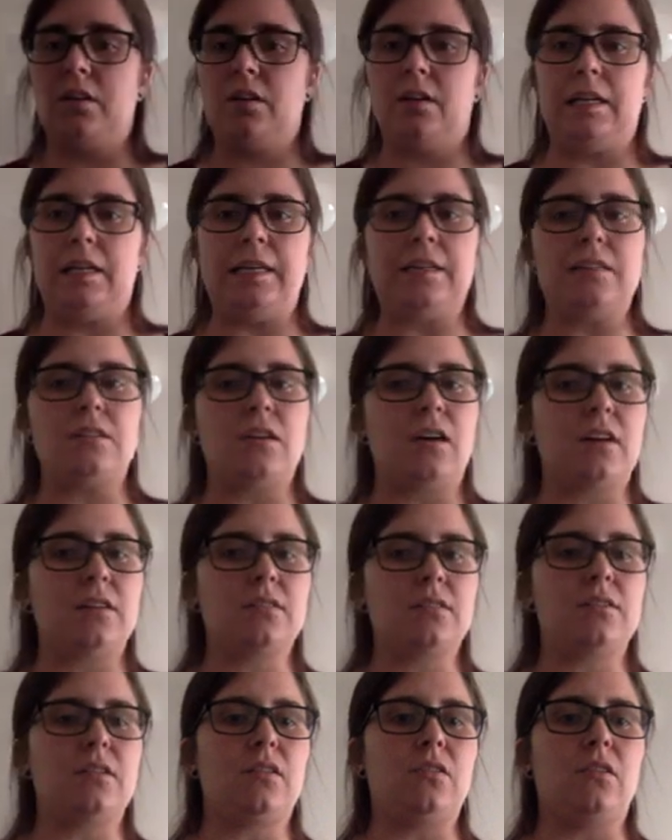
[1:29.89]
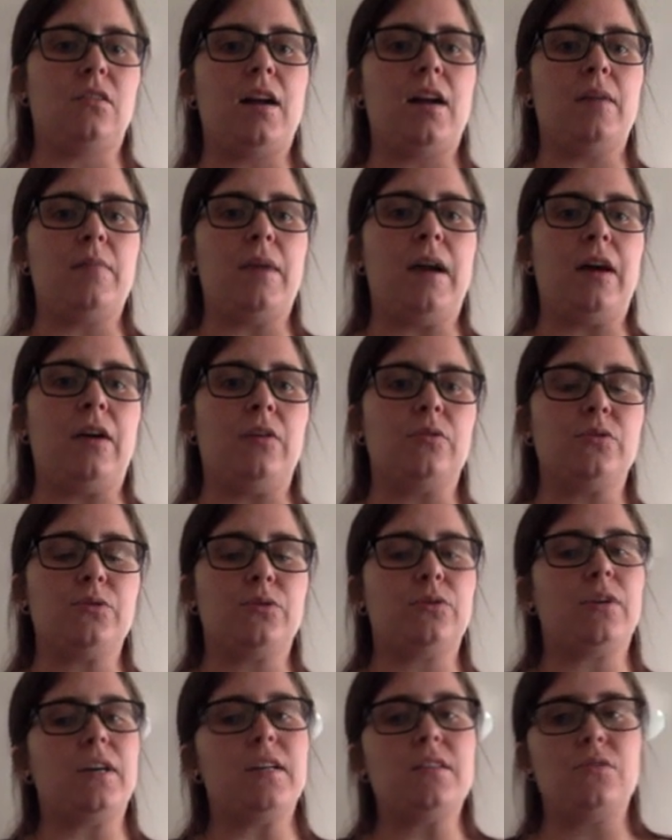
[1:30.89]
It talks a lot about
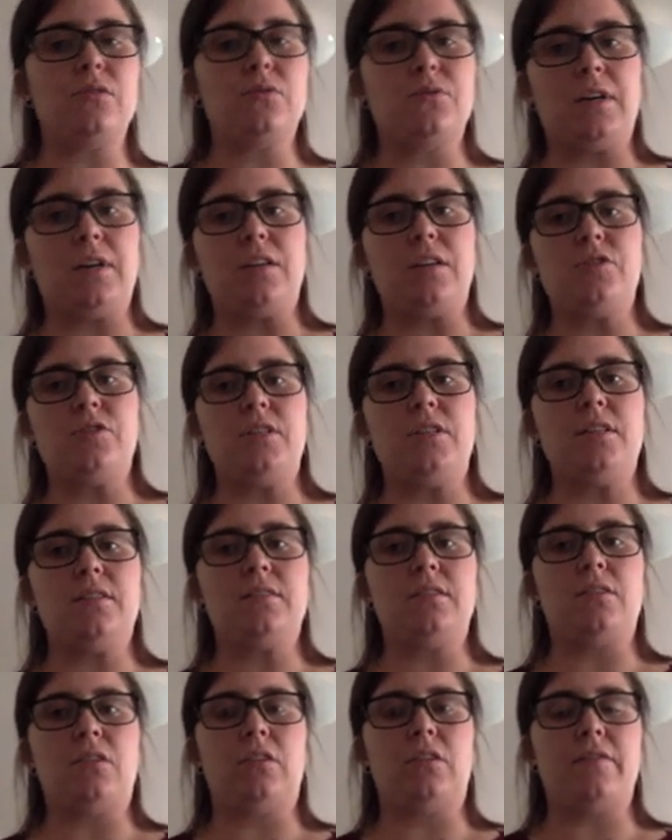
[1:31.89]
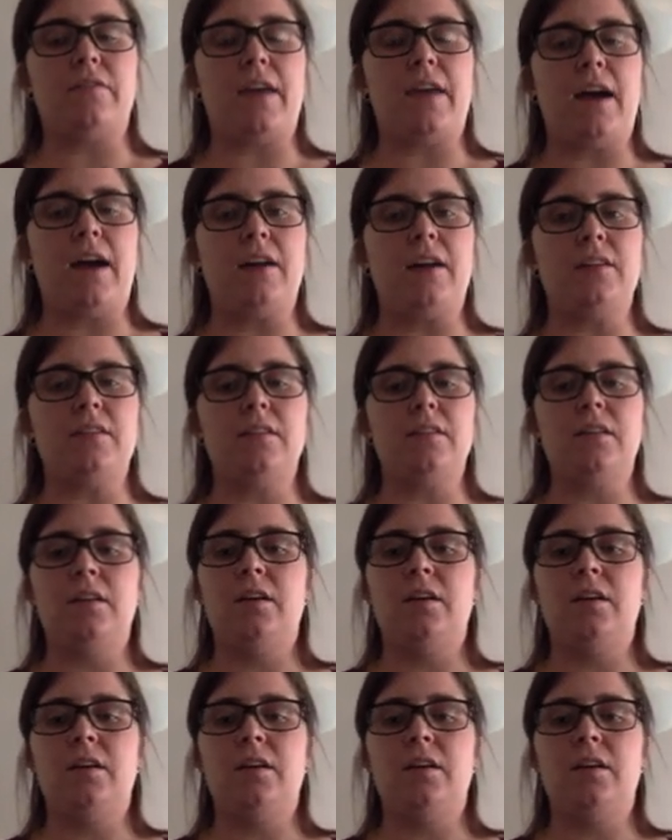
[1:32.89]
crisis strategies and all of that.